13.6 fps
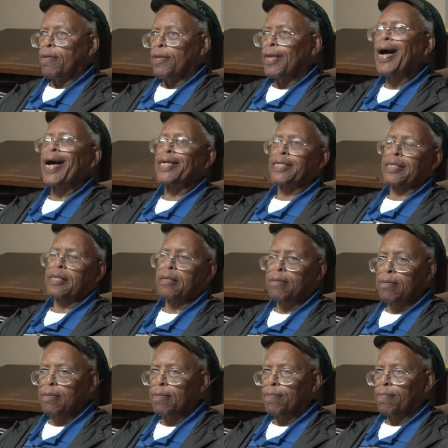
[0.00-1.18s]
not
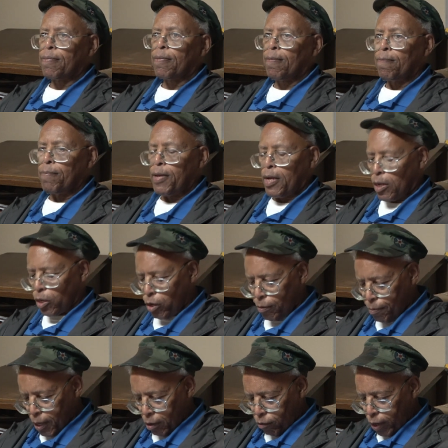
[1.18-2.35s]
being
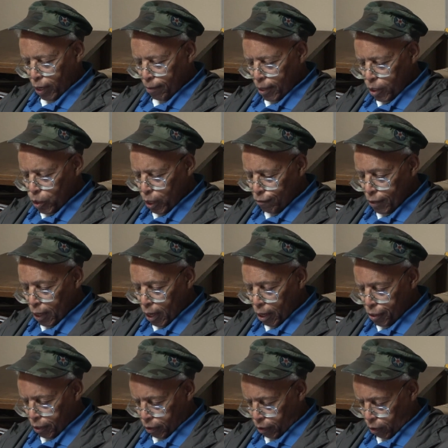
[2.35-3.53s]
alert, being ready. But then you have the
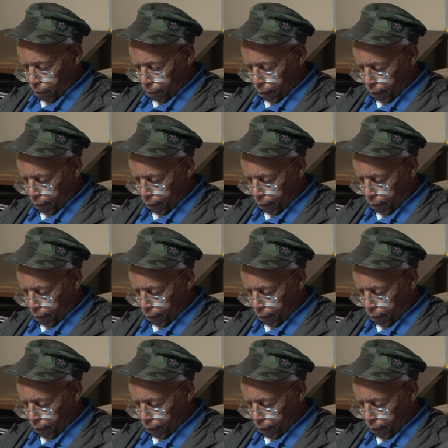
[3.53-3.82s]
other group.